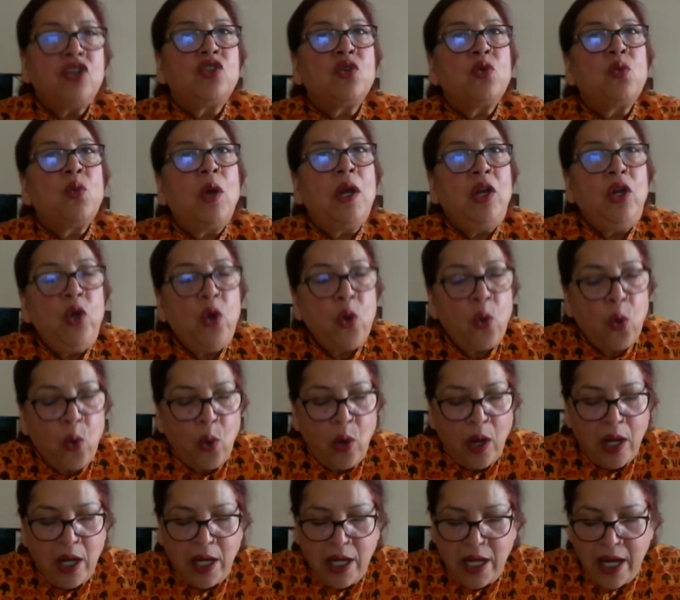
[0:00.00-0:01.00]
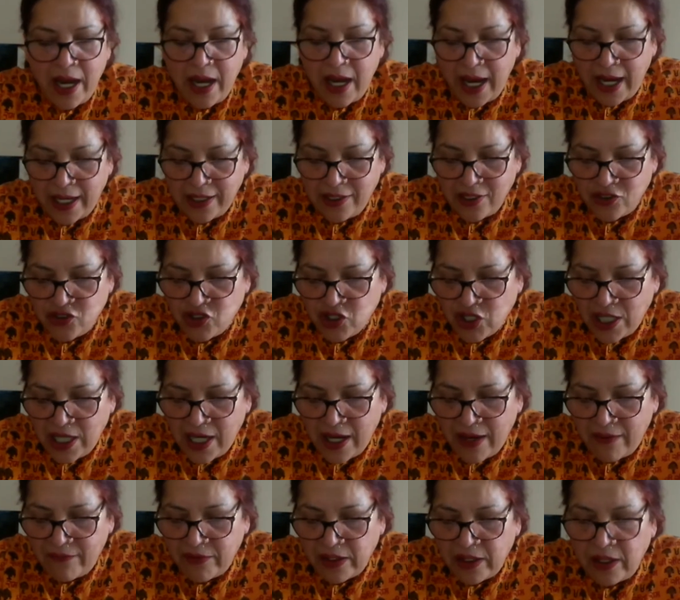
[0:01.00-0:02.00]
to a lower
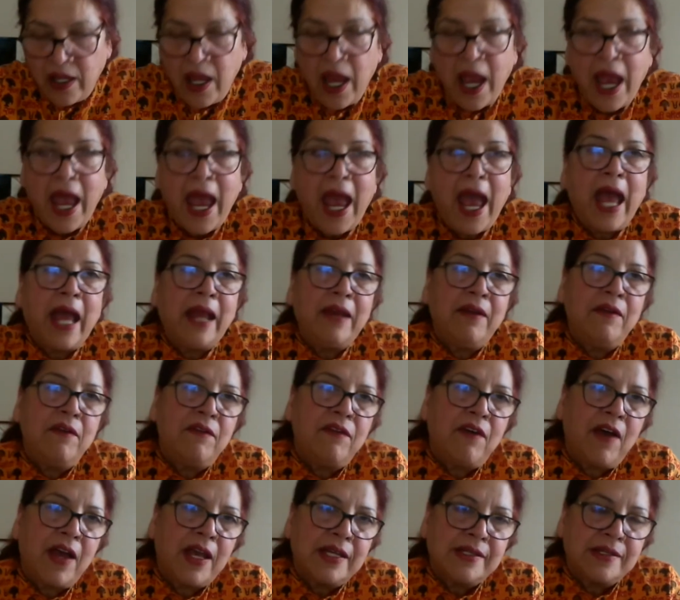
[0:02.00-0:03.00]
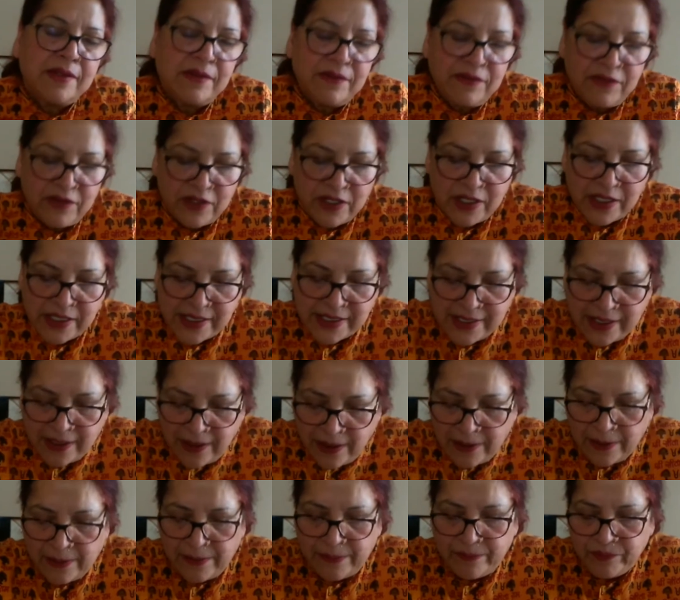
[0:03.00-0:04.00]
energy level and vice
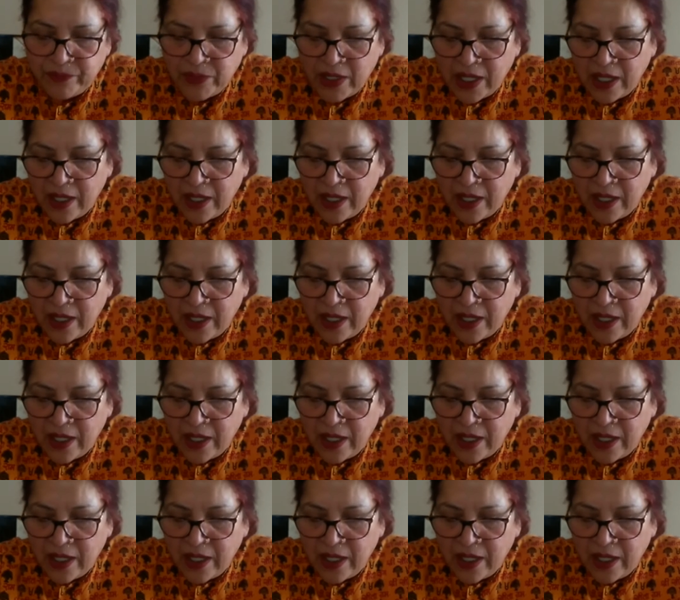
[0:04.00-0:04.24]
versa.